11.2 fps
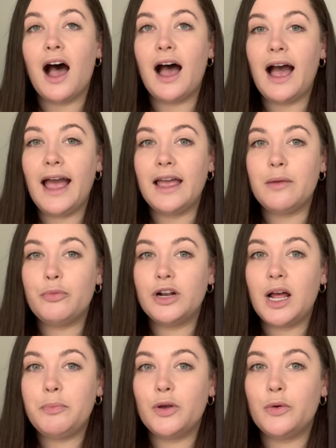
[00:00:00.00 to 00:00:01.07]
I put
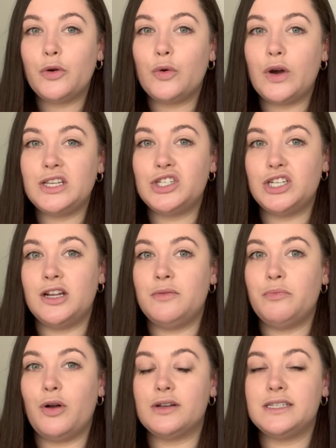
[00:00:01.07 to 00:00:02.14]
up a question
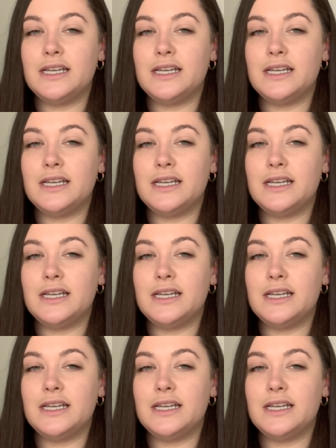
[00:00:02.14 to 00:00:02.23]
box